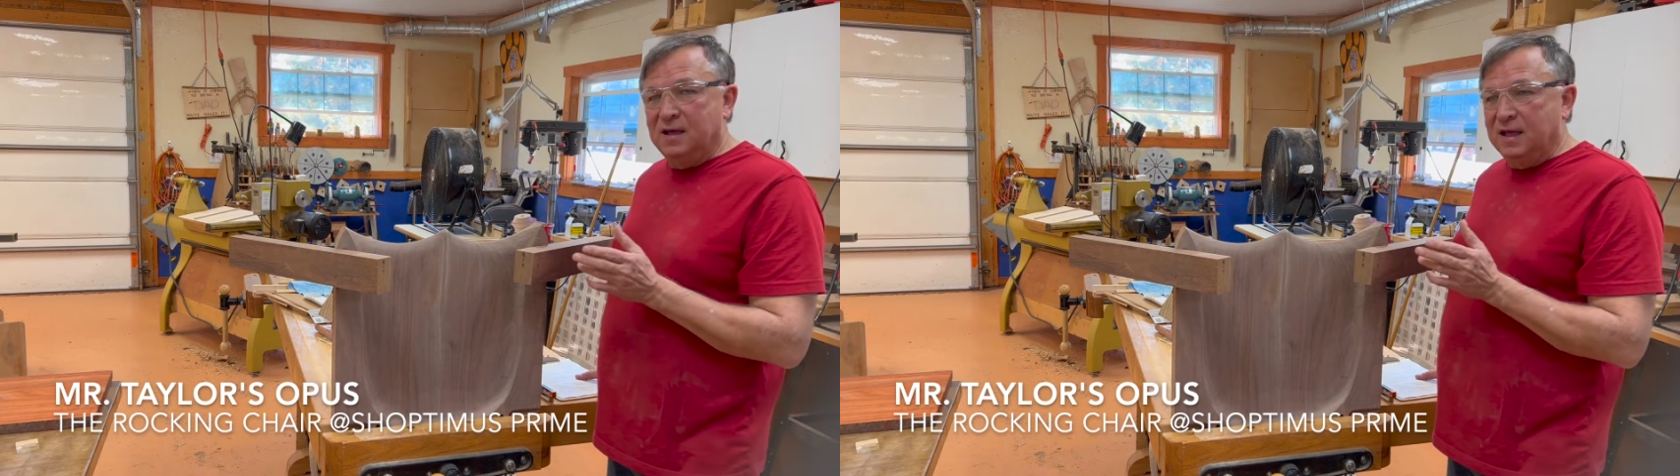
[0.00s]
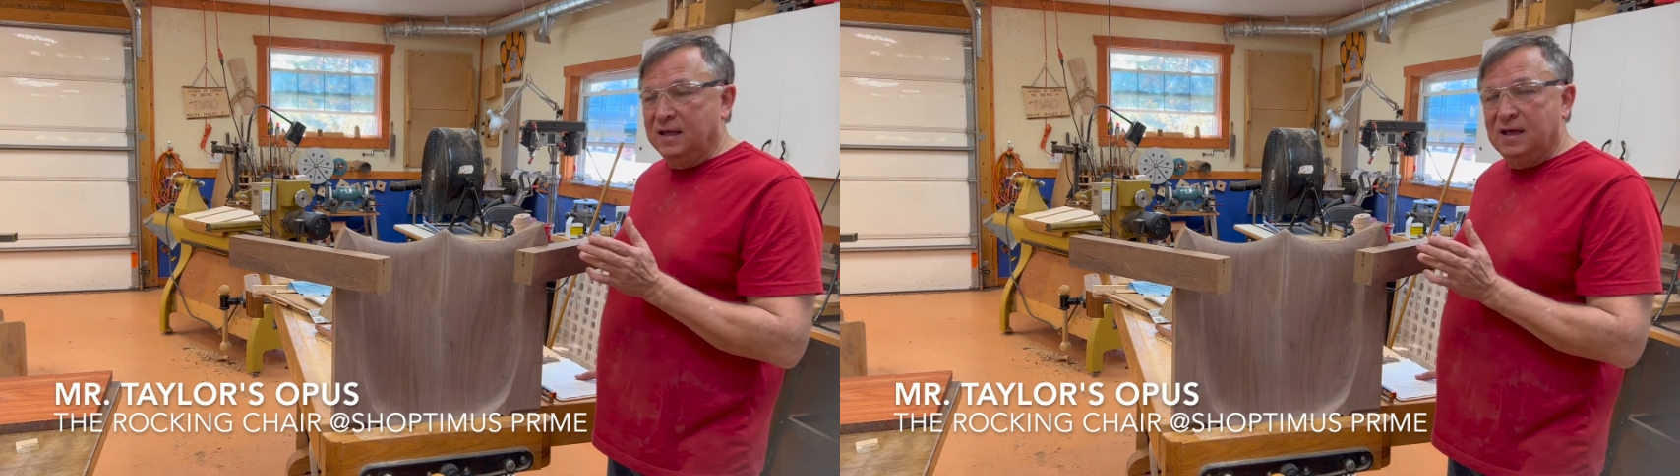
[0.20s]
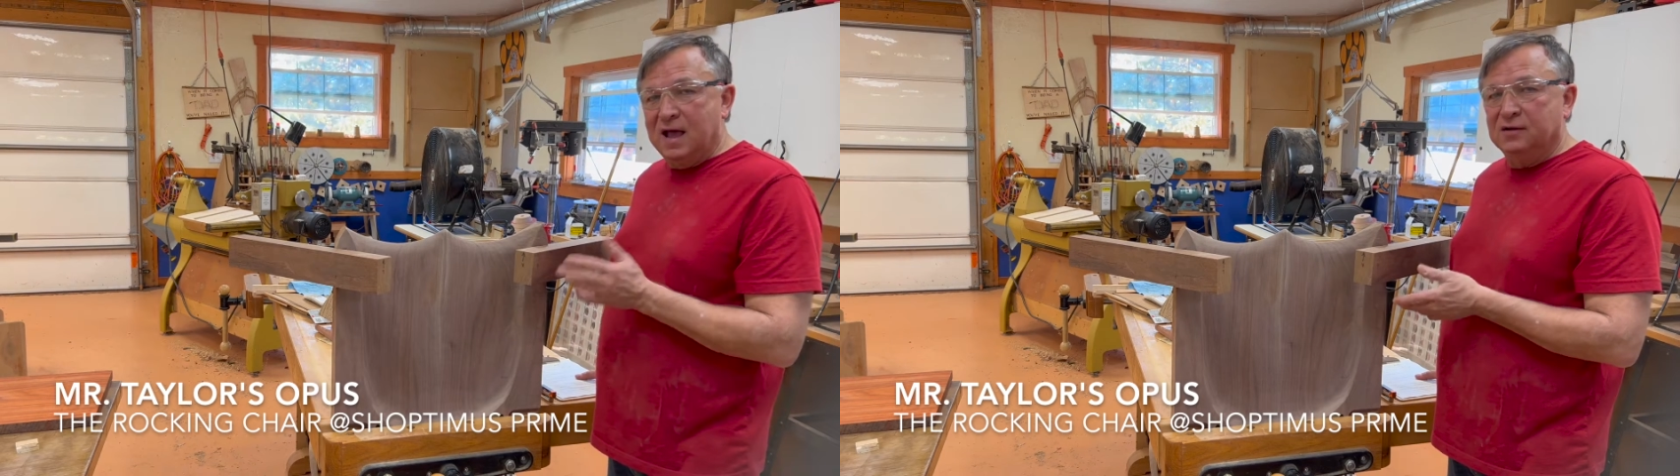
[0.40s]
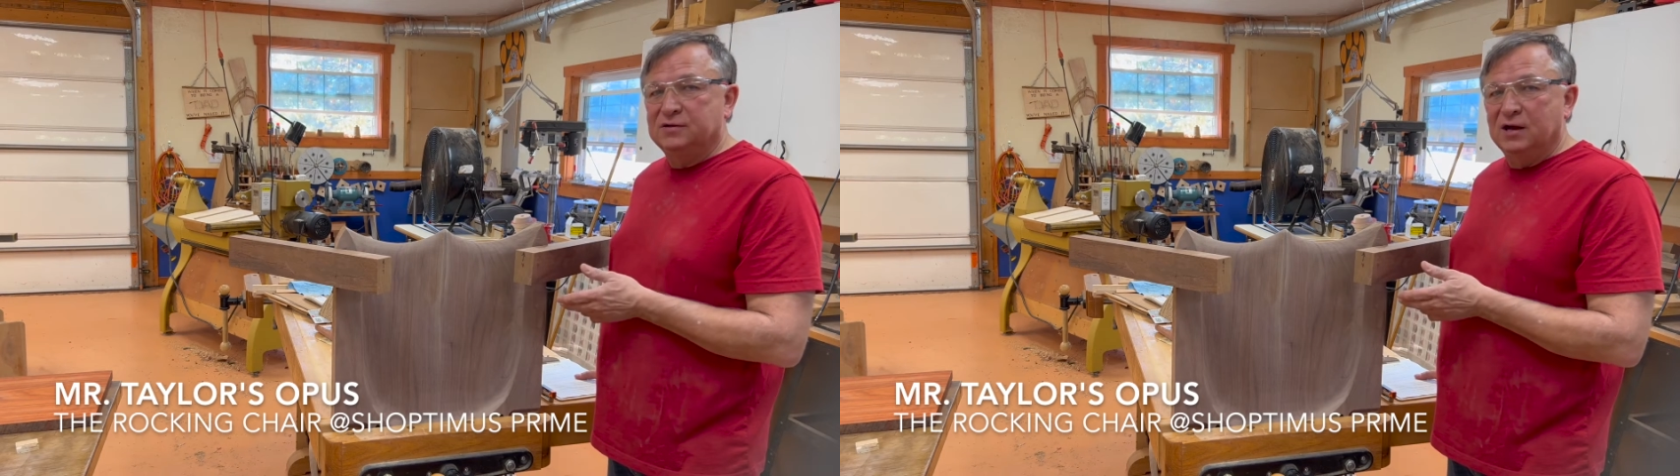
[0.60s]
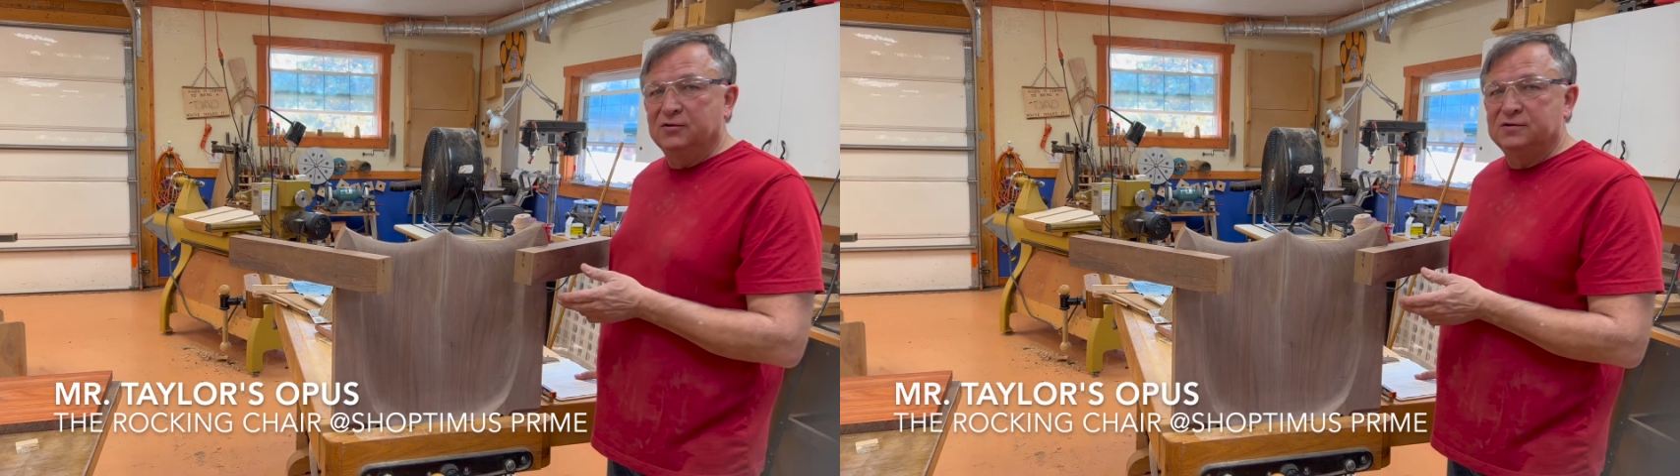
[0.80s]
a Hal
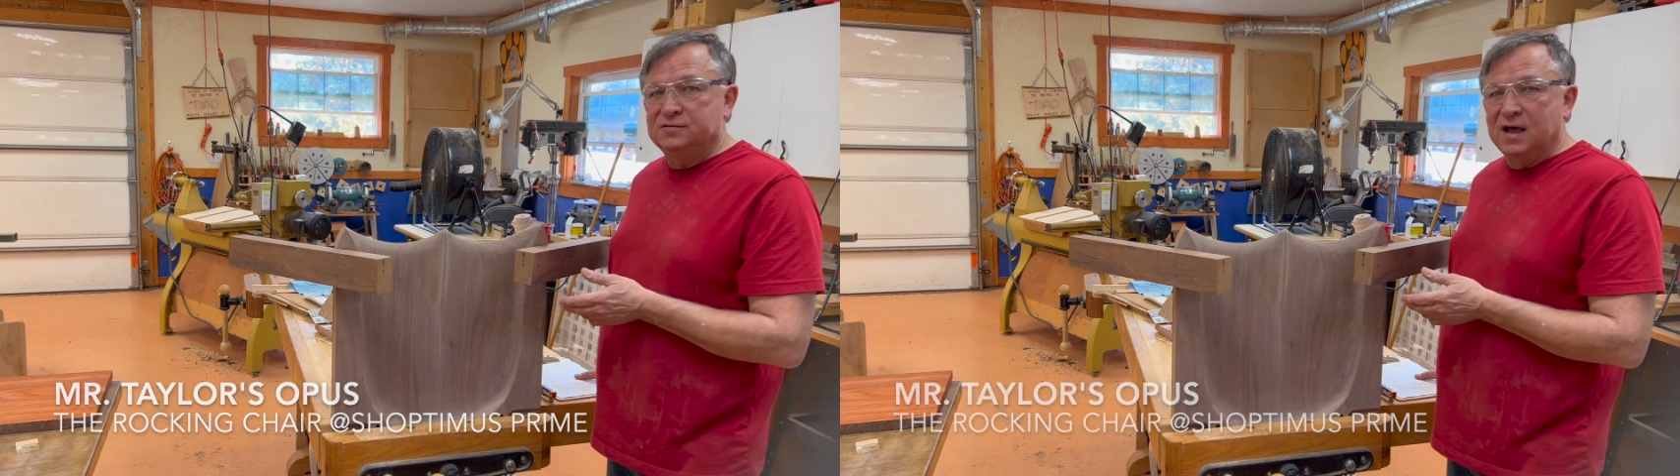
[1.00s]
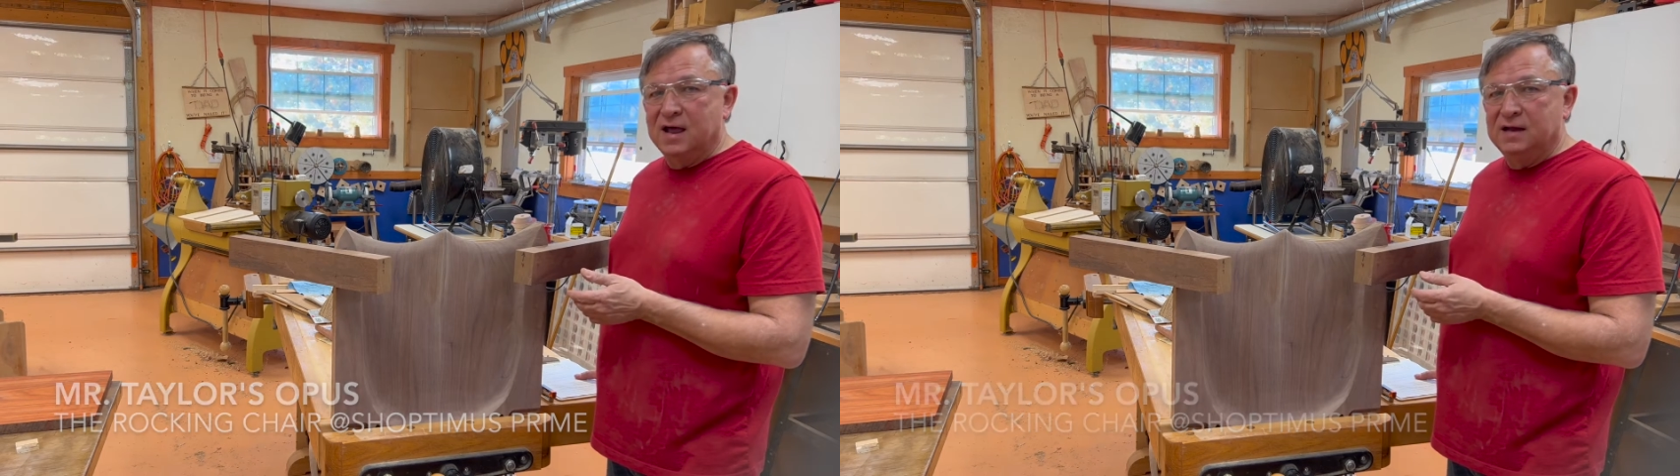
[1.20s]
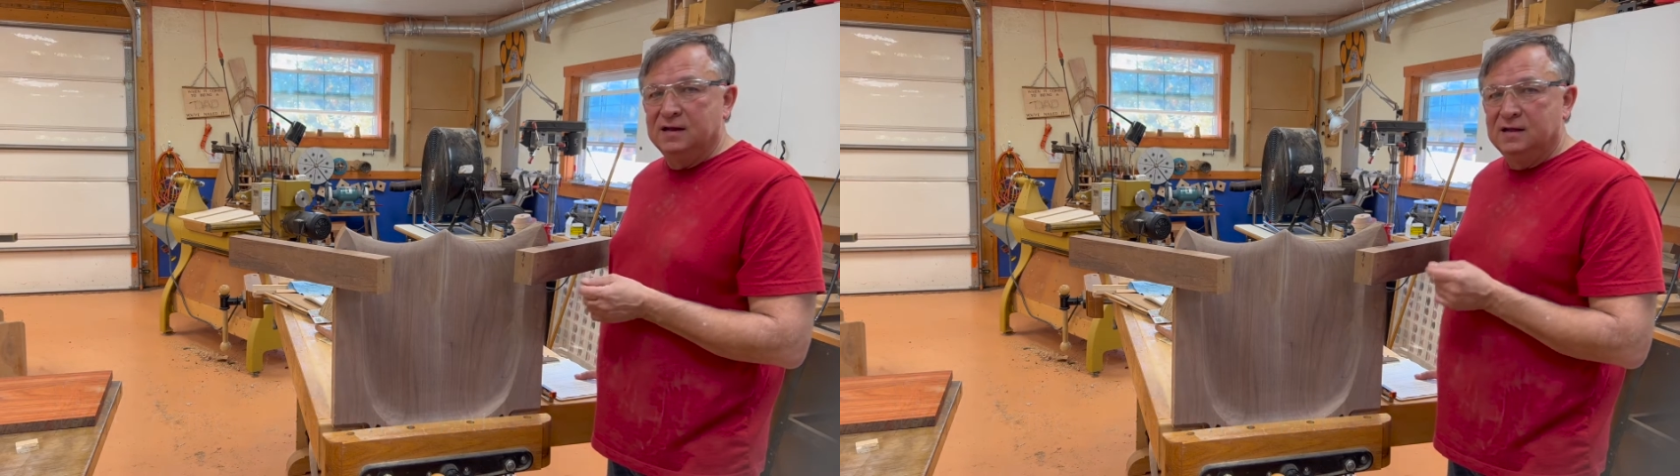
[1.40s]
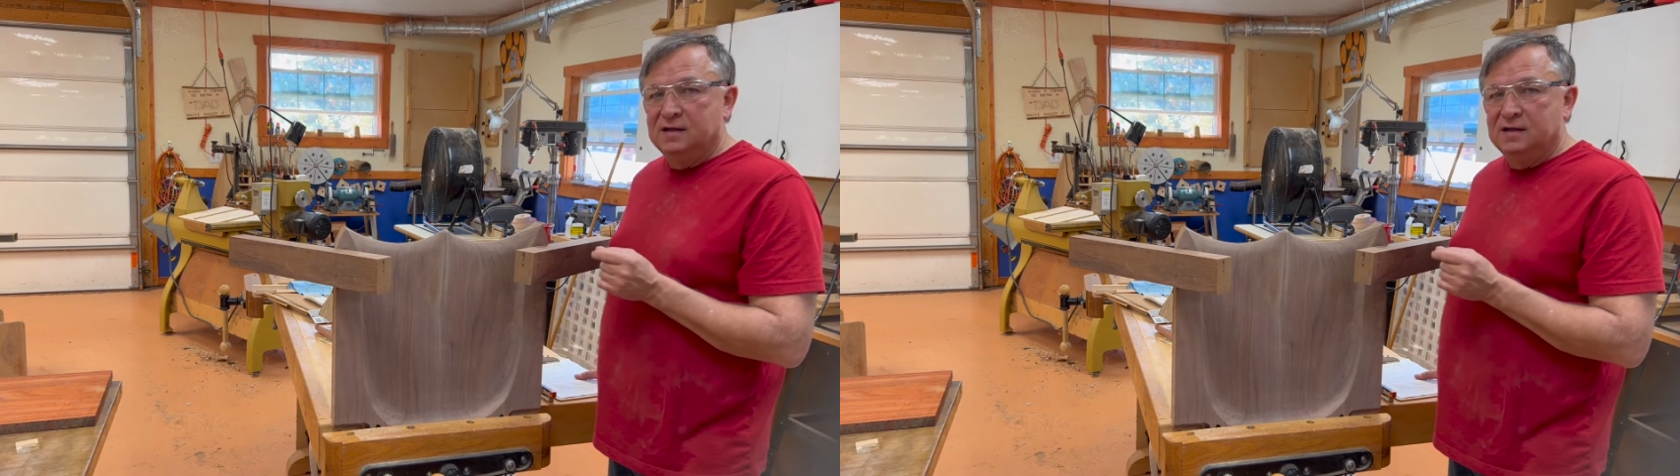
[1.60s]
Taylor design,